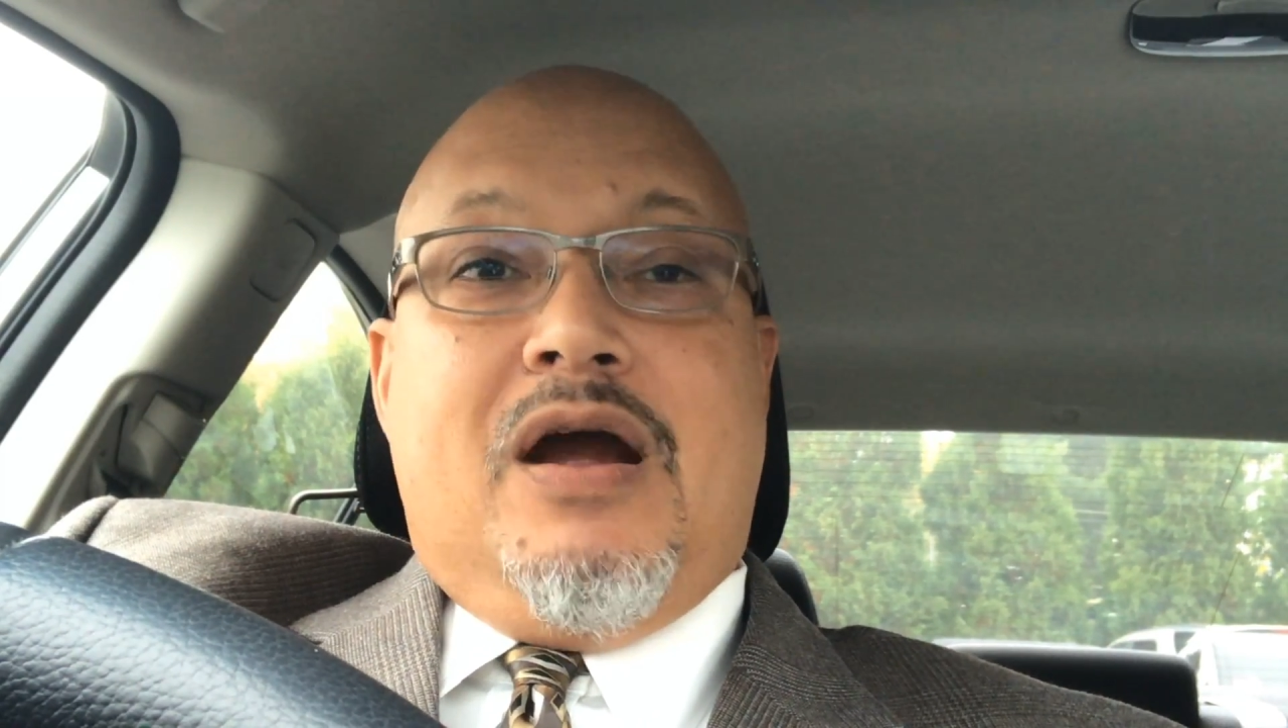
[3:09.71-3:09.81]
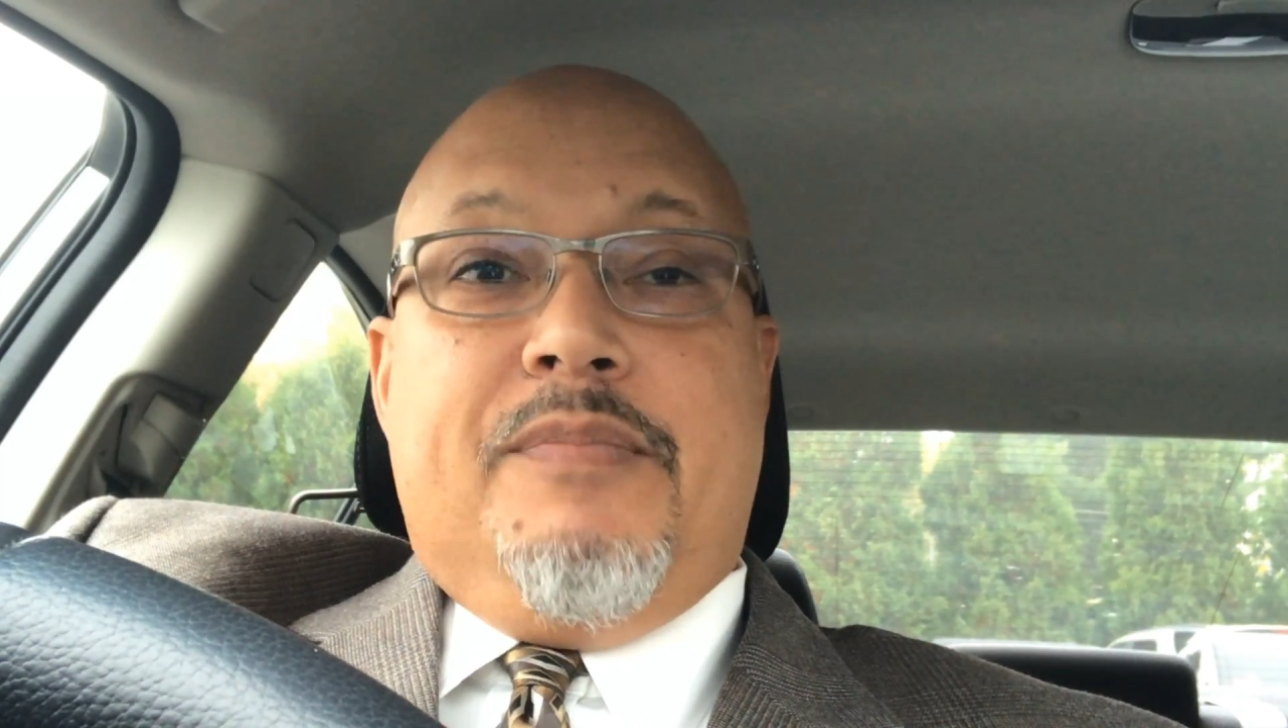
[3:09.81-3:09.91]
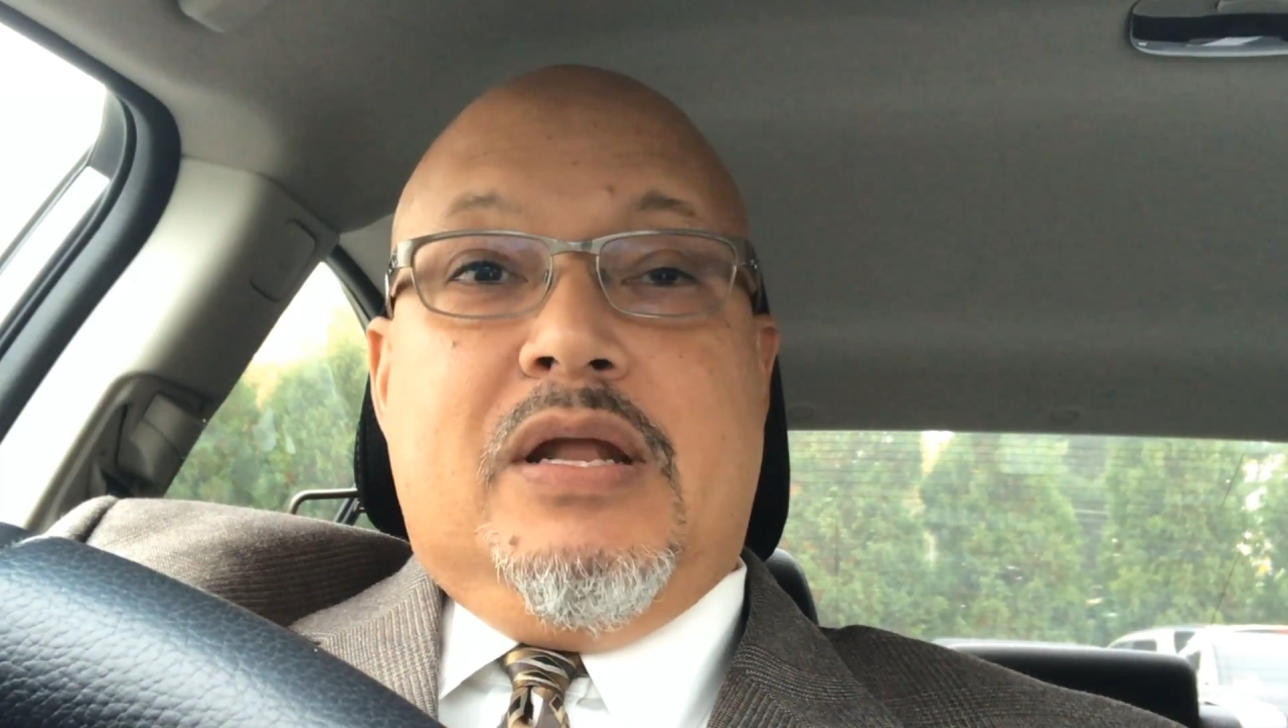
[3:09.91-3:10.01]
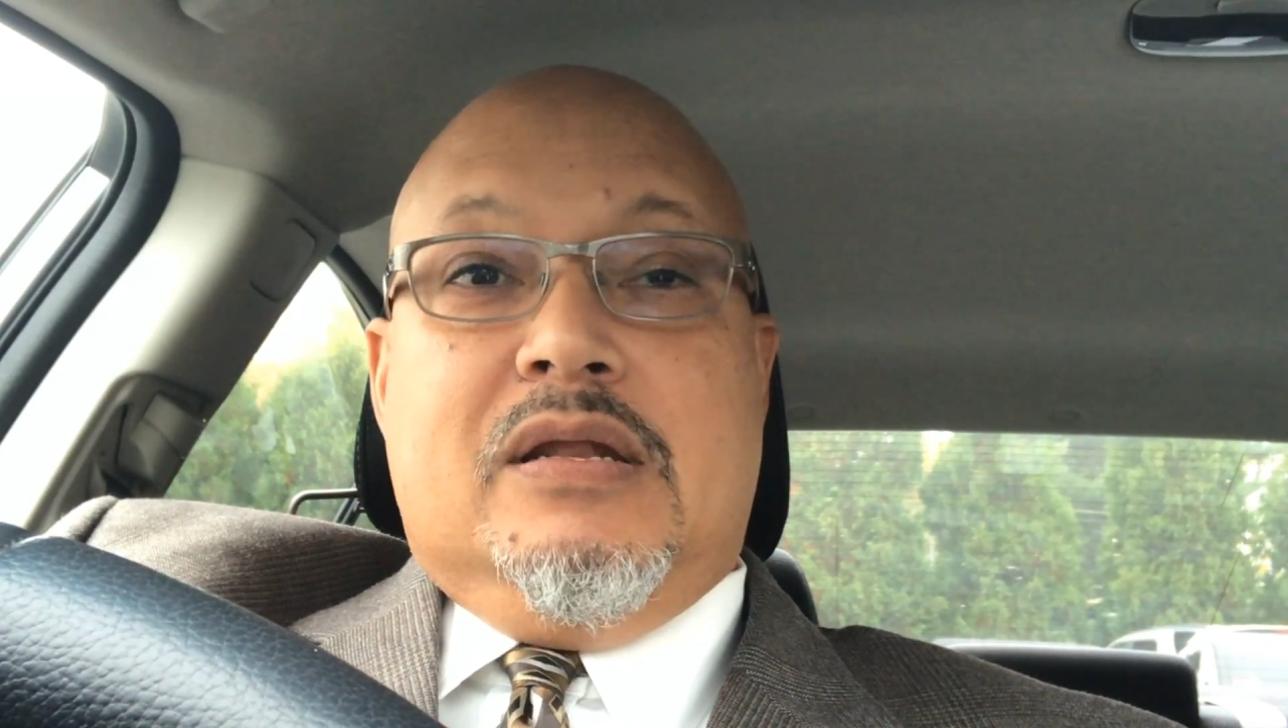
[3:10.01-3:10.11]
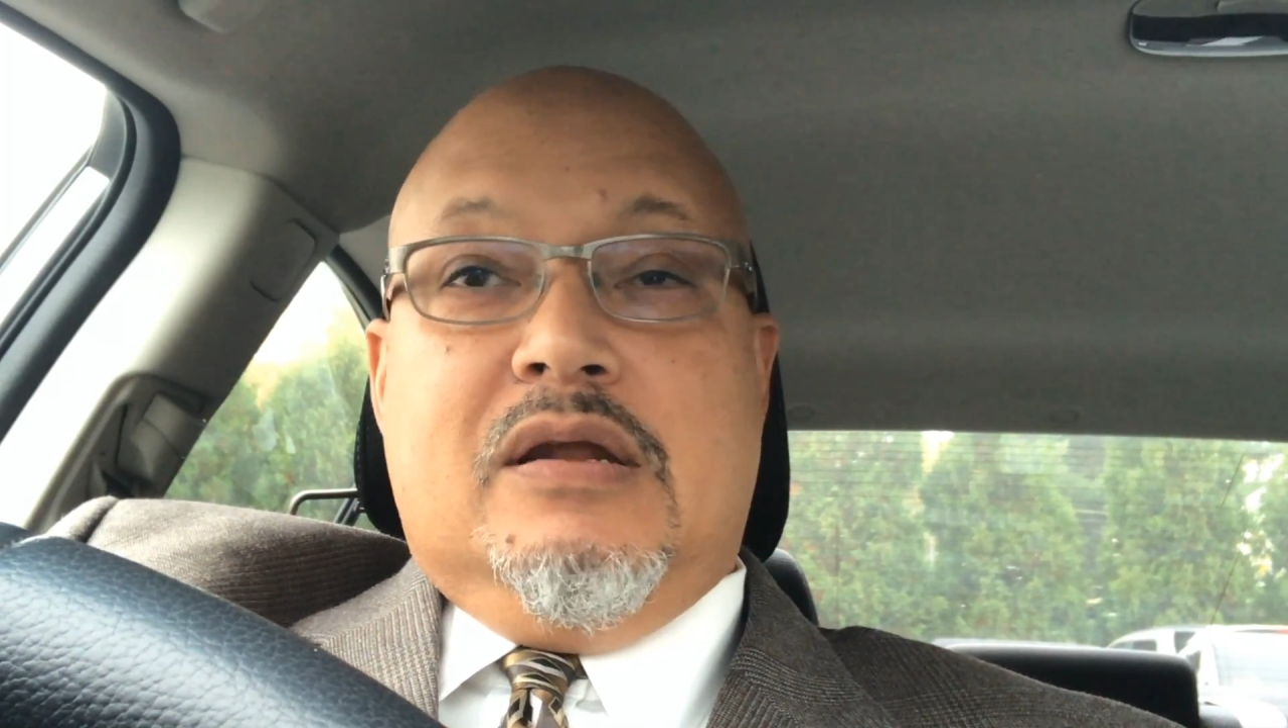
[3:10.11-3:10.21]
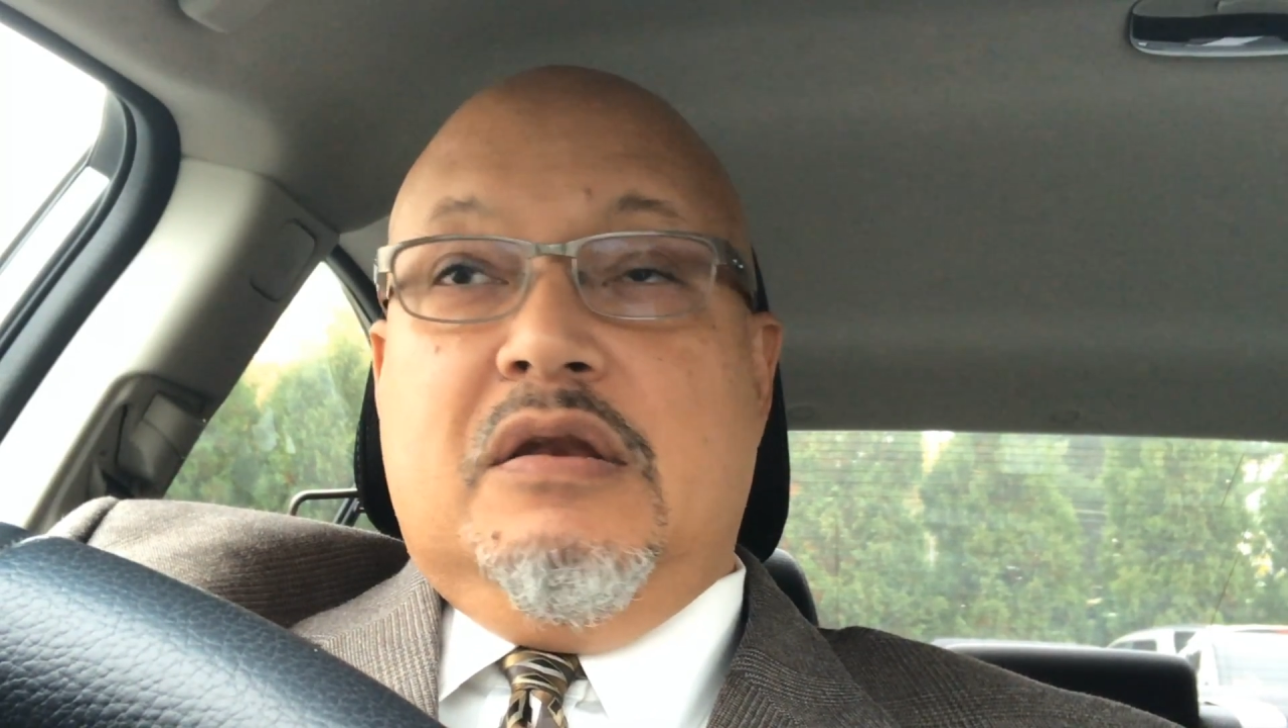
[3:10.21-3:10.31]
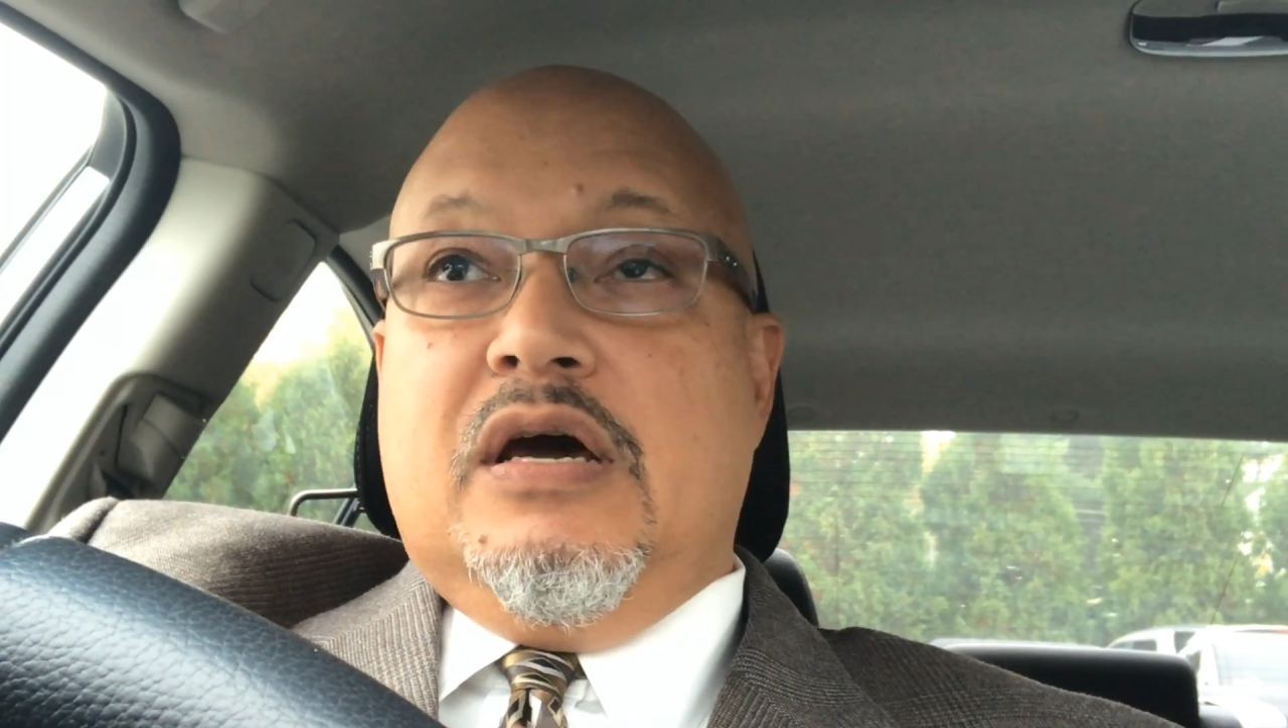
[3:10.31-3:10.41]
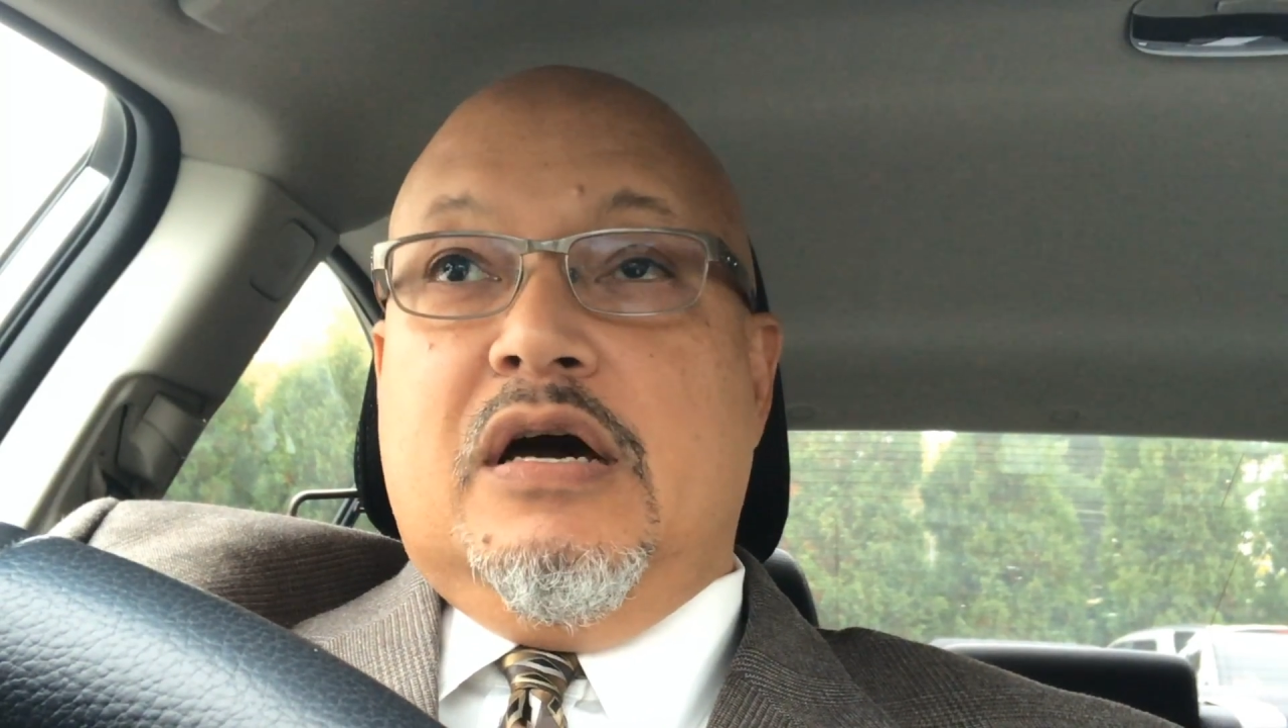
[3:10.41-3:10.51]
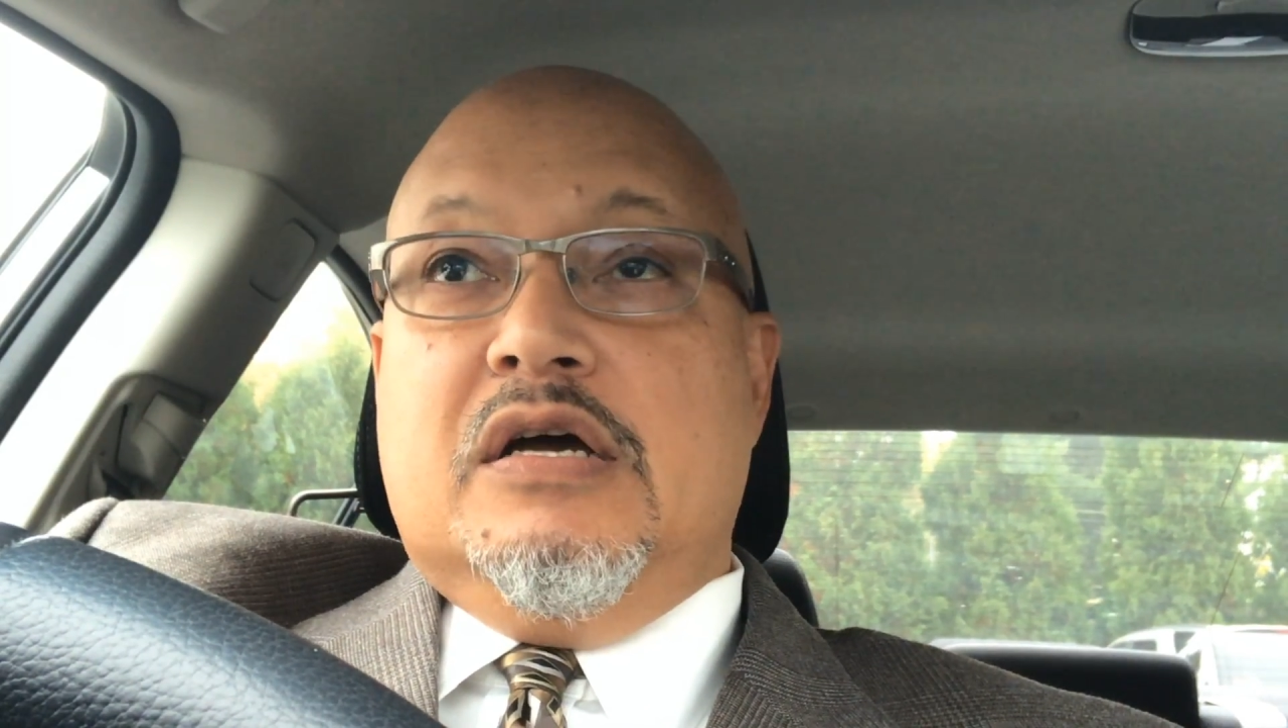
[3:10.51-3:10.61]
department